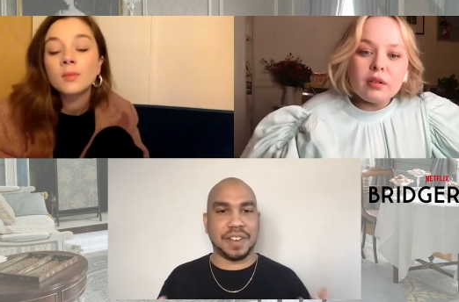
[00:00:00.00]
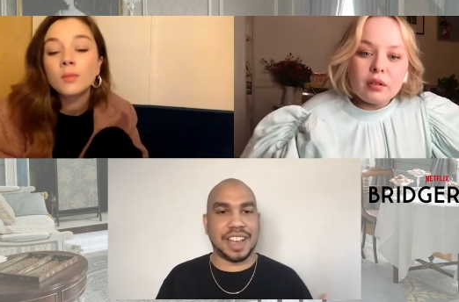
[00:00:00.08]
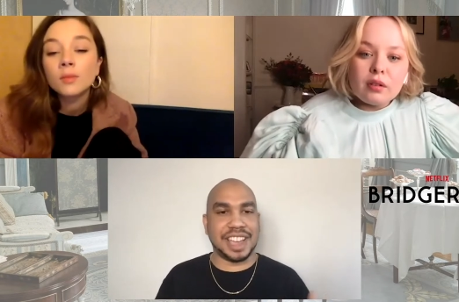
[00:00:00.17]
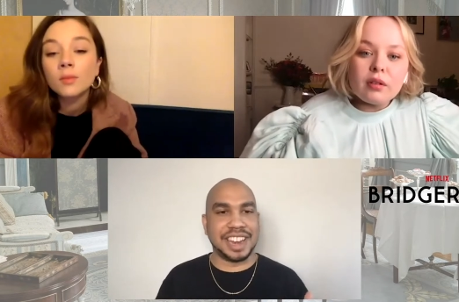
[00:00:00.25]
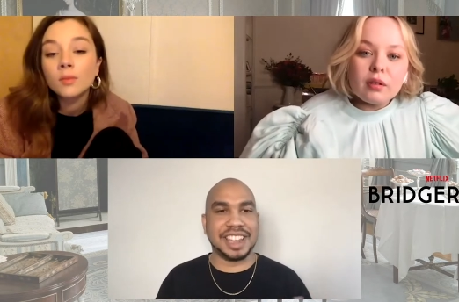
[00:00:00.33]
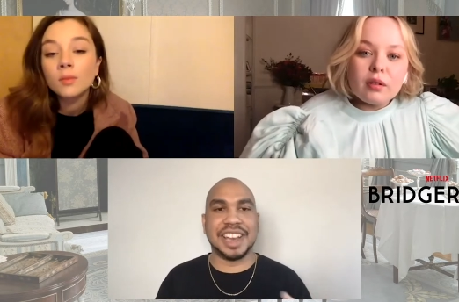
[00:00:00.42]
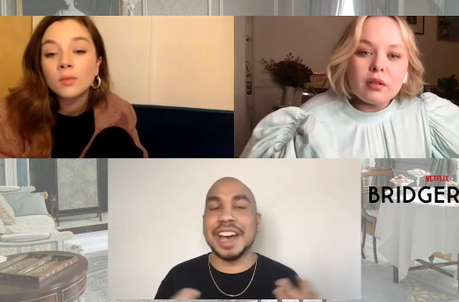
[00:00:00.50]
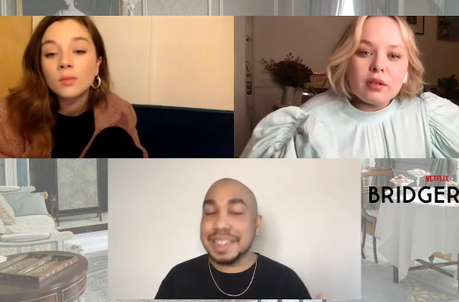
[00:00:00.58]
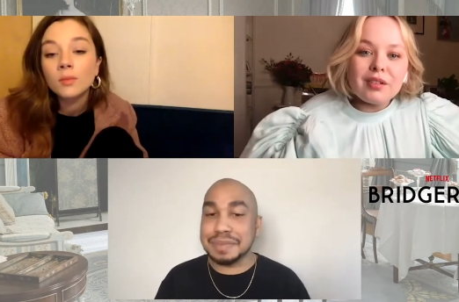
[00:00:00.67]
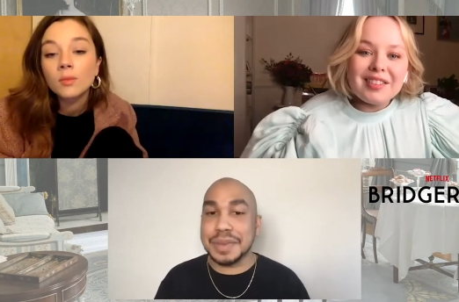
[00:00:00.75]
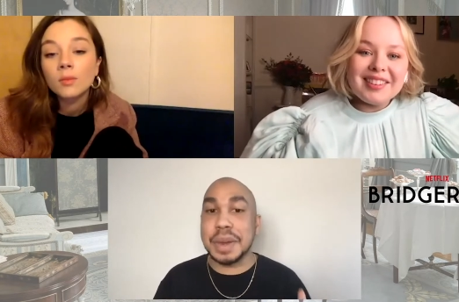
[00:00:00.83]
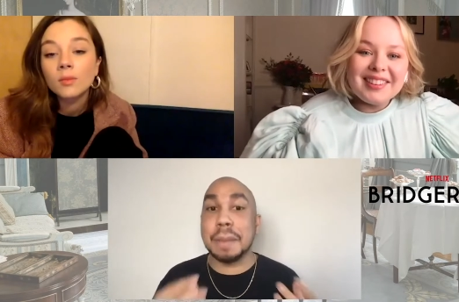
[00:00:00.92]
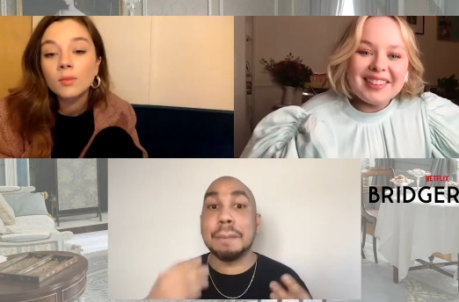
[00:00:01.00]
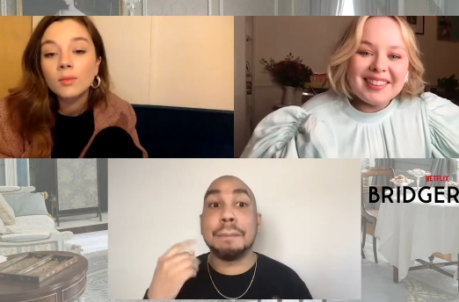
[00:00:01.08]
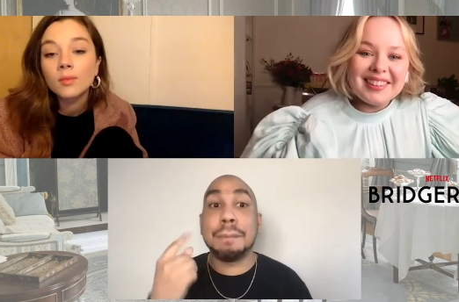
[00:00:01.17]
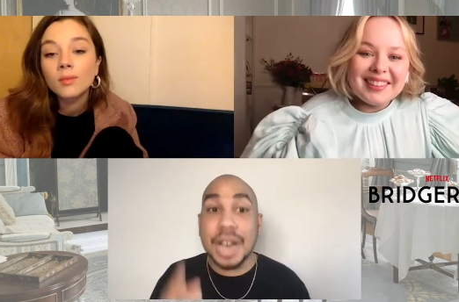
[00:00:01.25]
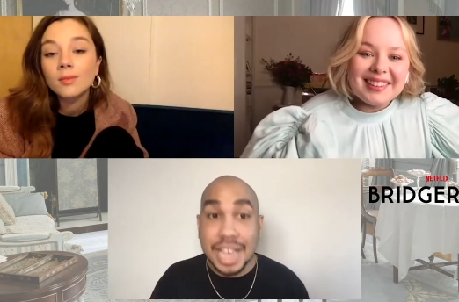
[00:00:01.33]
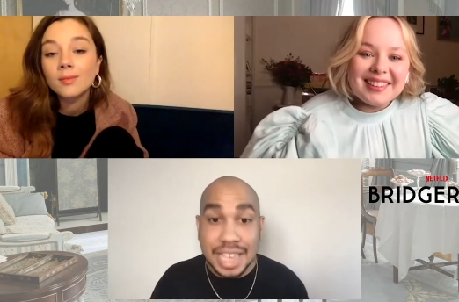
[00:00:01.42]
Speaker 1: find a husband,
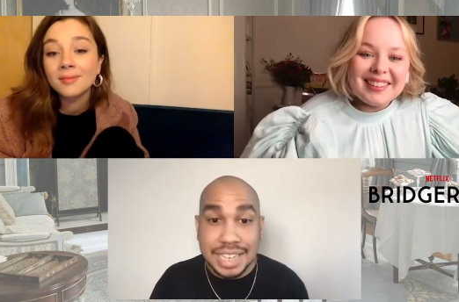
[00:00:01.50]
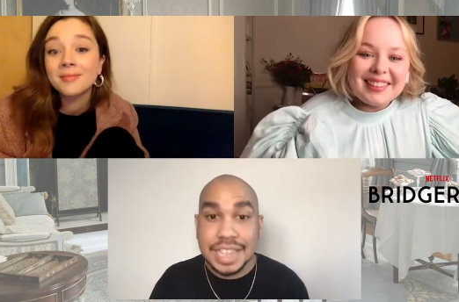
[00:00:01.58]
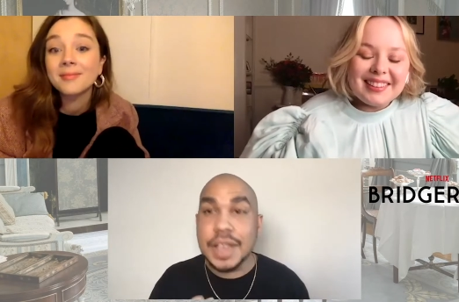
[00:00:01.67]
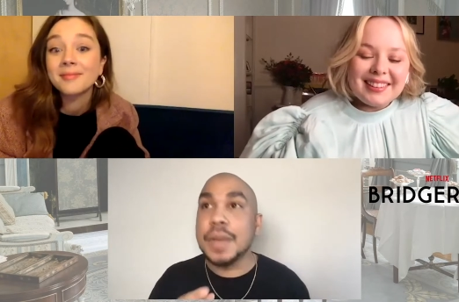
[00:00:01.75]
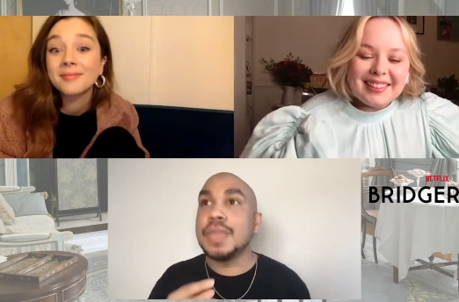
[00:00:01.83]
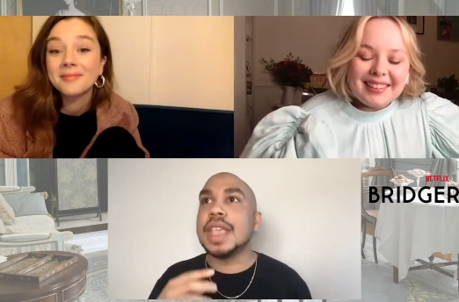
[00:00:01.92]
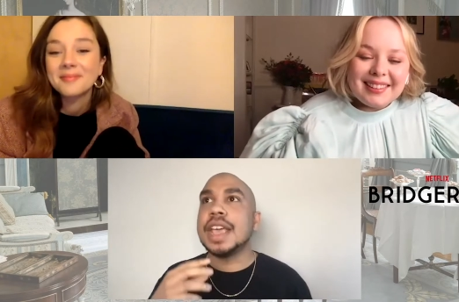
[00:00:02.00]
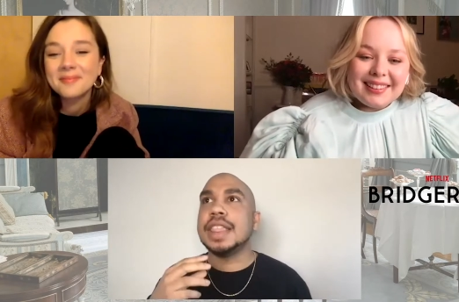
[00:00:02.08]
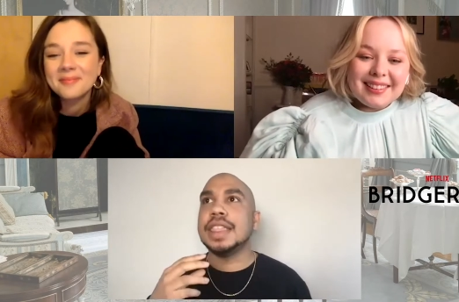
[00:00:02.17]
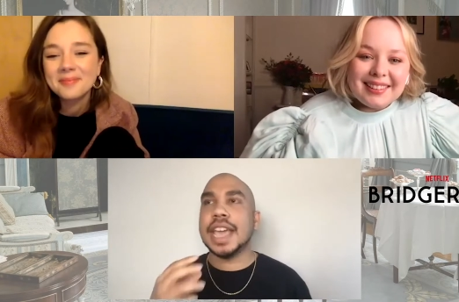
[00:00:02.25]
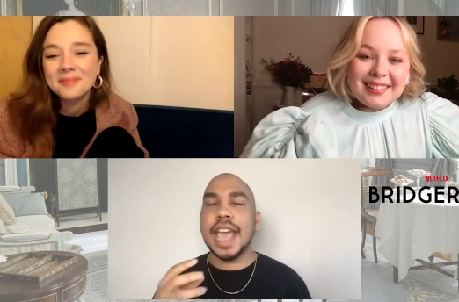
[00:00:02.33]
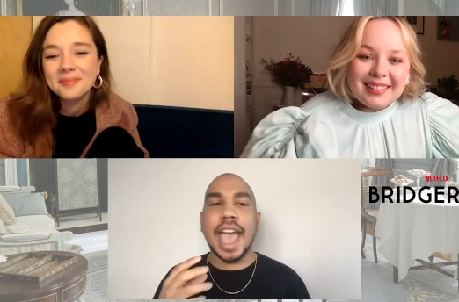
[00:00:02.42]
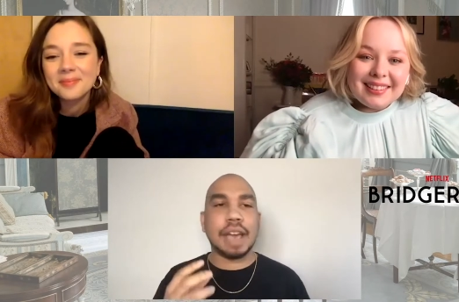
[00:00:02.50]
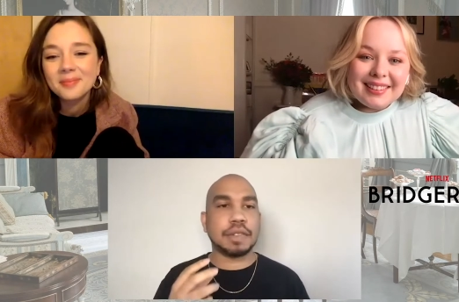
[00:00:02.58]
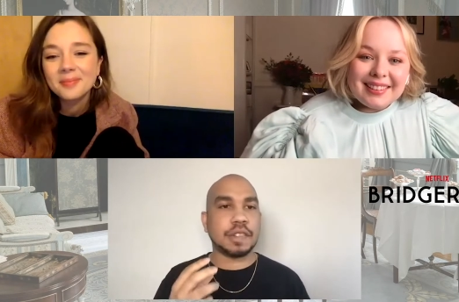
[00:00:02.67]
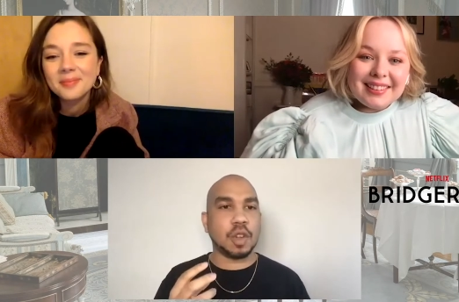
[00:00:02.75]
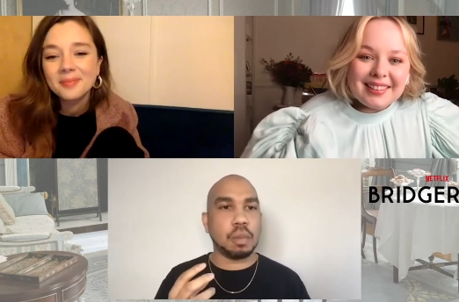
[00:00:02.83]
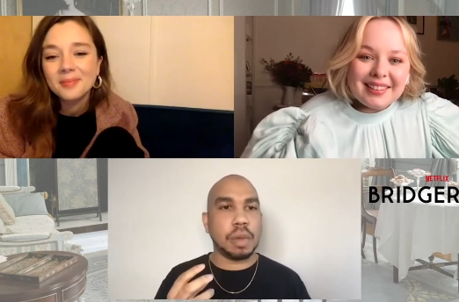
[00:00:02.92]
but they have
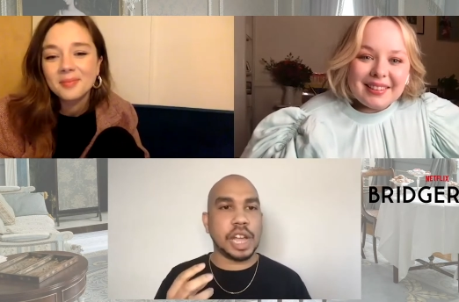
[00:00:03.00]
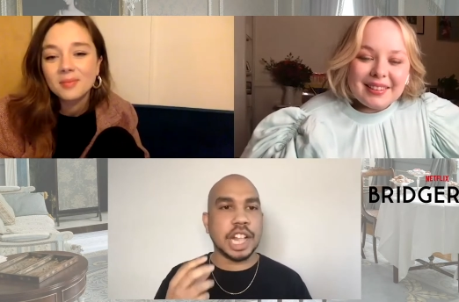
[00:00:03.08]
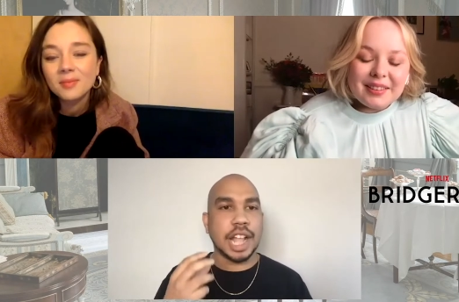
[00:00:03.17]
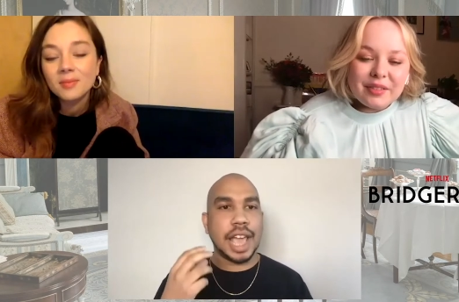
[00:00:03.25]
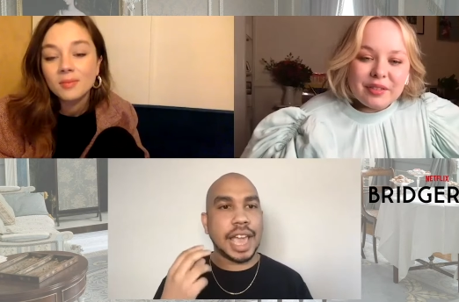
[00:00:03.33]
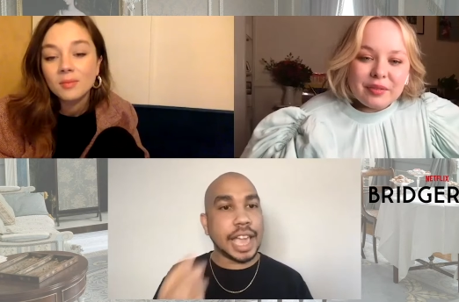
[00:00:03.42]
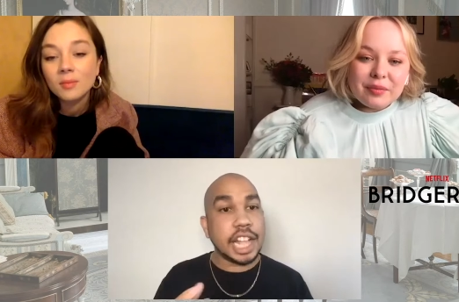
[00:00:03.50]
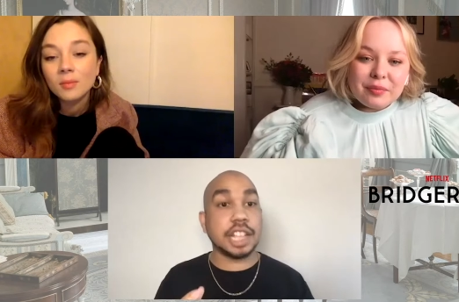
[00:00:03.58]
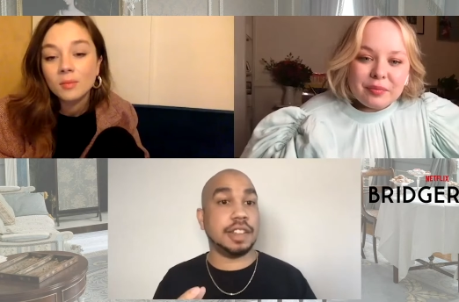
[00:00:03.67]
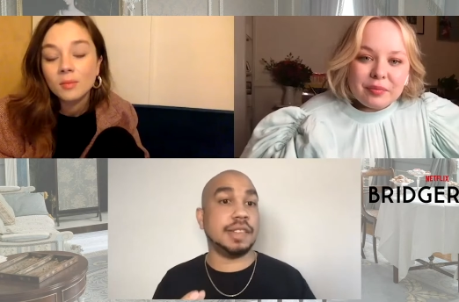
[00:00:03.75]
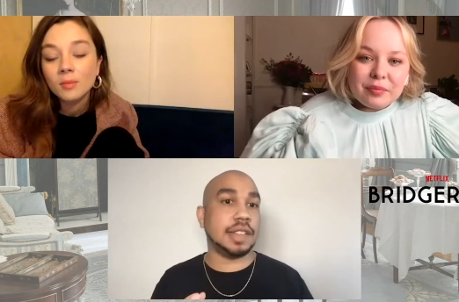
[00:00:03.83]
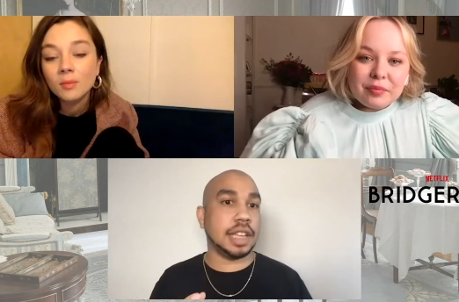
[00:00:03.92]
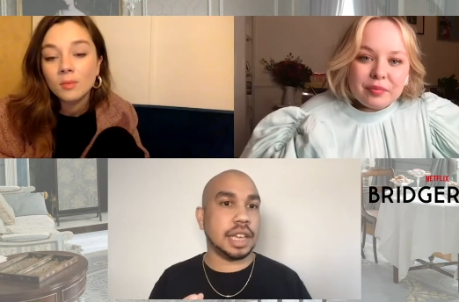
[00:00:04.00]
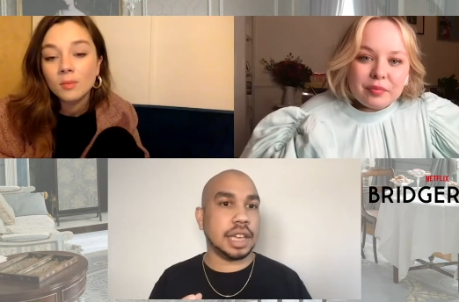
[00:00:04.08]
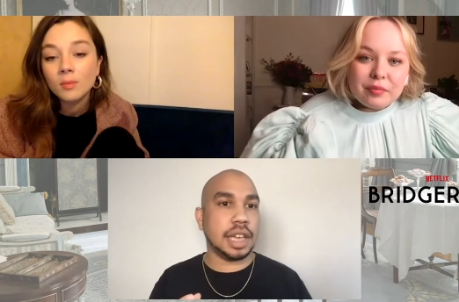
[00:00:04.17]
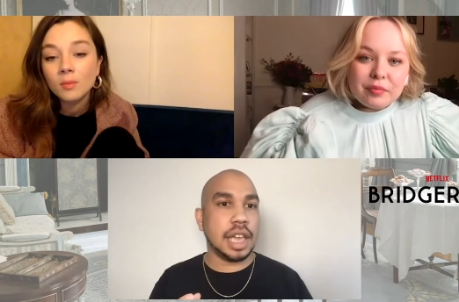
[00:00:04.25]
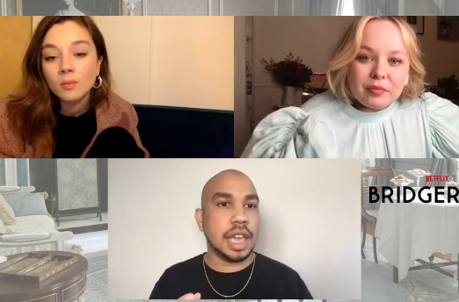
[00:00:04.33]
so much agency